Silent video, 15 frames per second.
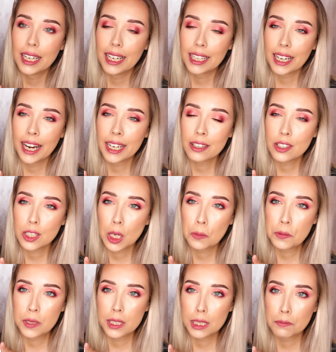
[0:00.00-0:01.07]
It kind of just
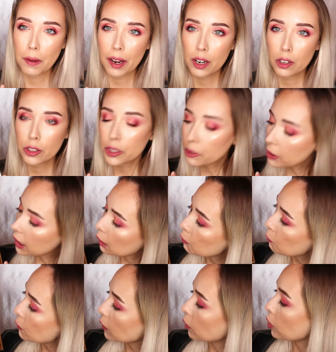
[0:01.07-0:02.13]
helps inspire you to come
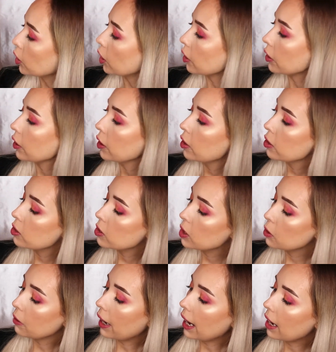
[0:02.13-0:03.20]
up with a look.
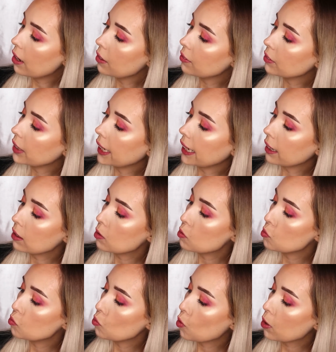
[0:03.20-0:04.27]
So you have, like,
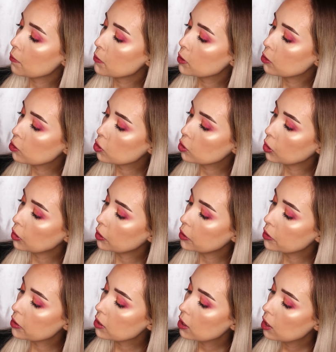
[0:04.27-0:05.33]
warm
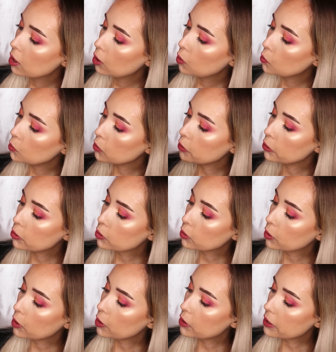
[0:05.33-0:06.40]
neutrals, cool
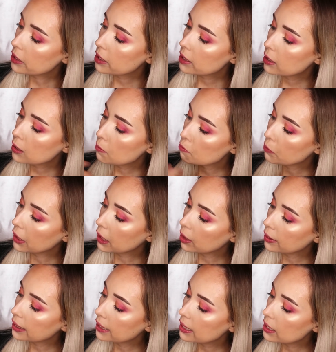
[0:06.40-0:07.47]
neutrals, some
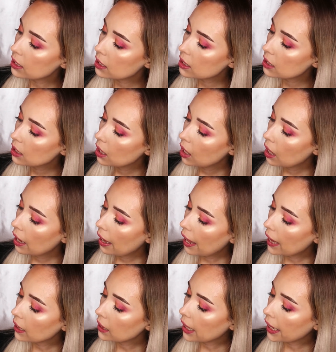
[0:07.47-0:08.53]
berries,
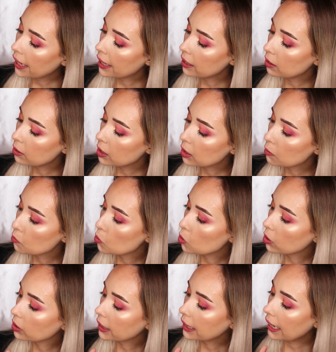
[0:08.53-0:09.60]
and then your
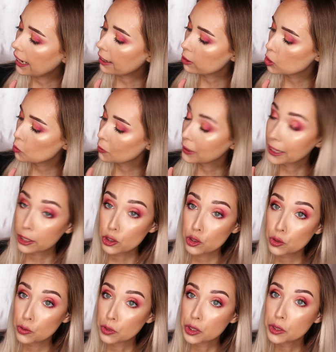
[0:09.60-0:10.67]
more, like, actual, like,
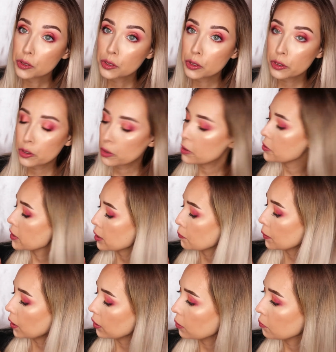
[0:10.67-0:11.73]
true neutrals at the
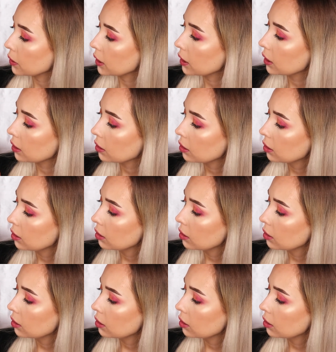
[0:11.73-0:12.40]
bottom here.